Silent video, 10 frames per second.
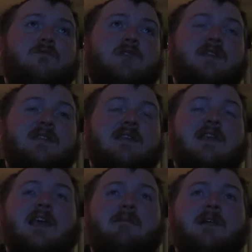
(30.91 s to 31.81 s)
Christy
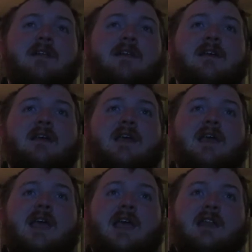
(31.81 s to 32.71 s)
Campbell,
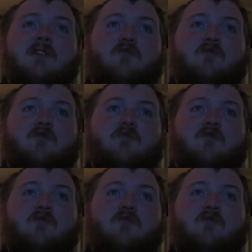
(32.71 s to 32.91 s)
and a